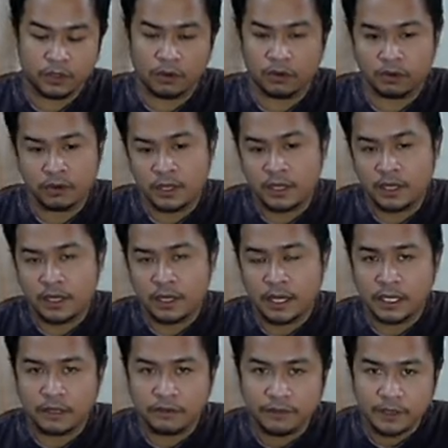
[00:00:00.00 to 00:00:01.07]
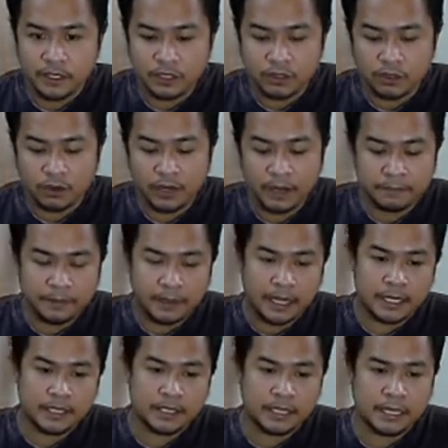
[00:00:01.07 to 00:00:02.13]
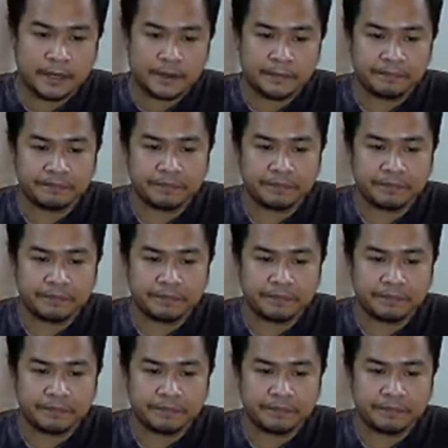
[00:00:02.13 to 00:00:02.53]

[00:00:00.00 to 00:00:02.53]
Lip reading: So a different story applies there.